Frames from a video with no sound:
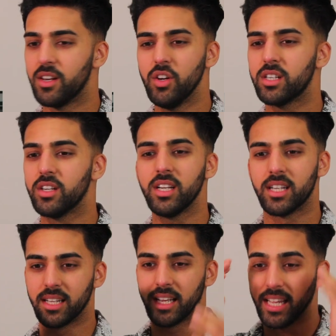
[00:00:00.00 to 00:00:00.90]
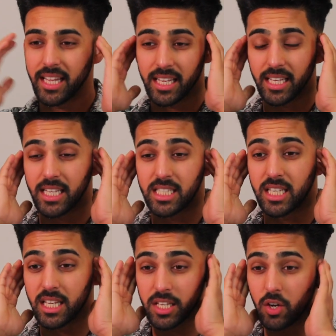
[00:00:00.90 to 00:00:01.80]
Look at it. He's,
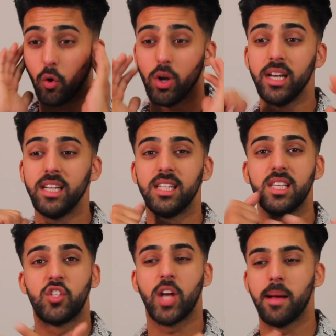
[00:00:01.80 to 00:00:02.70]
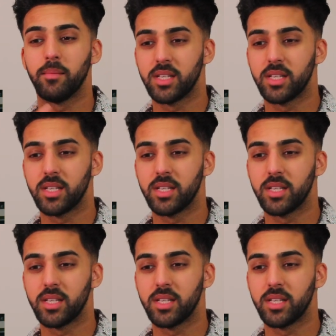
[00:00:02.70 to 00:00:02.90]
all it is jabs.